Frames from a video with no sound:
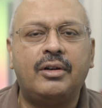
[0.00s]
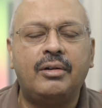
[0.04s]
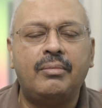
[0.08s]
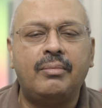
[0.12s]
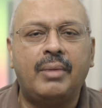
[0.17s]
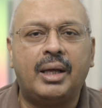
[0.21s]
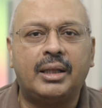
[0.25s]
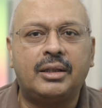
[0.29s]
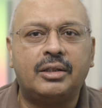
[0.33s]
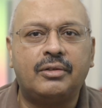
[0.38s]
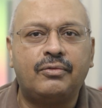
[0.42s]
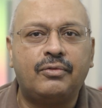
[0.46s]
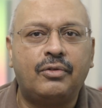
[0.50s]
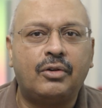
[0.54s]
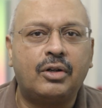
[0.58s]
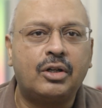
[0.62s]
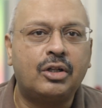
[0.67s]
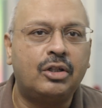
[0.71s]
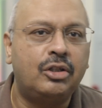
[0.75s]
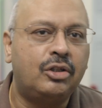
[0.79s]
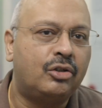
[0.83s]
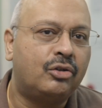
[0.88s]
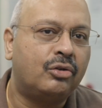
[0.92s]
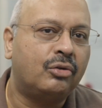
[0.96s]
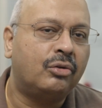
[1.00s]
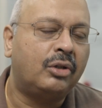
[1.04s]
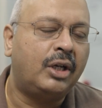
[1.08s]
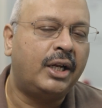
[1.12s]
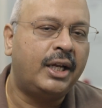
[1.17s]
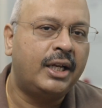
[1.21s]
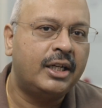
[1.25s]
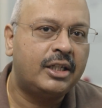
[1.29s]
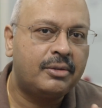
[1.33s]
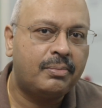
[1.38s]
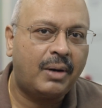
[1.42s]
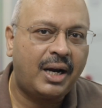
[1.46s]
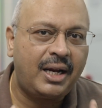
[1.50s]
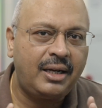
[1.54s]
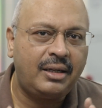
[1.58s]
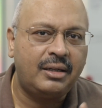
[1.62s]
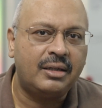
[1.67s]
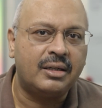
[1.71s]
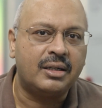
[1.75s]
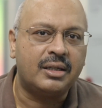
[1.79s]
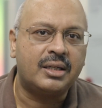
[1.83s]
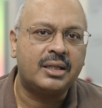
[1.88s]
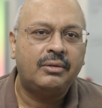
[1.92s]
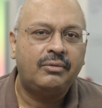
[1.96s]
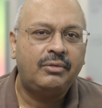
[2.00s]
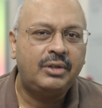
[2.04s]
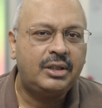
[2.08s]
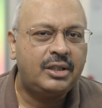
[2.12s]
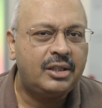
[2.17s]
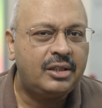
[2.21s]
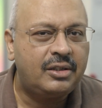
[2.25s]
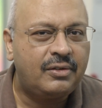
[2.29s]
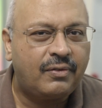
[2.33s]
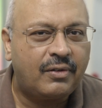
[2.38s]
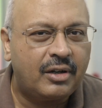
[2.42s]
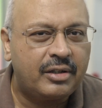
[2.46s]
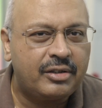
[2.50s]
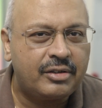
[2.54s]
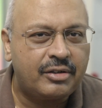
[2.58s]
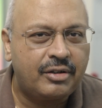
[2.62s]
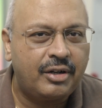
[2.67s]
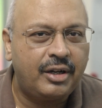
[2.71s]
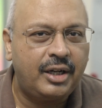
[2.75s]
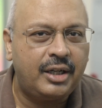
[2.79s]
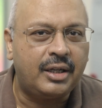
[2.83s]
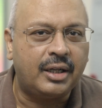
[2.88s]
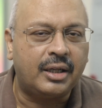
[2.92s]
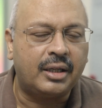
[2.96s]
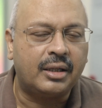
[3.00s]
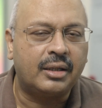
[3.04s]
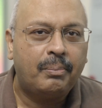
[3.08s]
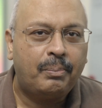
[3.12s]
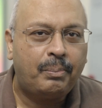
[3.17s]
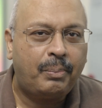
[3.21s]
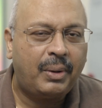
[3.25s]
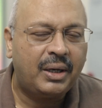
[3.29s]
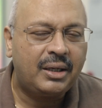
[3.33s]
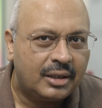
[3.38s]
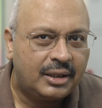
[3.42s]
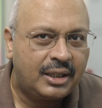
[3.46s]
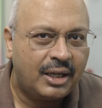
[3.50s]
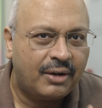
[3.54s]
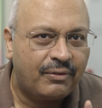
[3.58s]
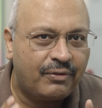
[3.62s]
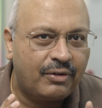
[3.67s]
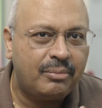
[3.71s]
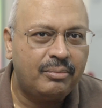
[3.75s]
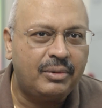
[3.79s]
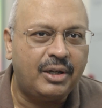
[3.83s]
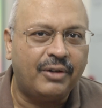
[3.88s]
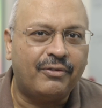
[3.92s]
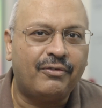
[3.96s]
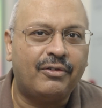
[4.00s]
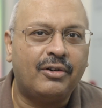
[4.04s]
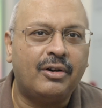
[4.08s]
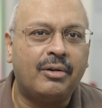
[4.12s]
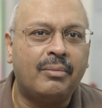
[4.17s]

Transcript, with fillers: method for controlling its brightness, which is frustrating, but they're from different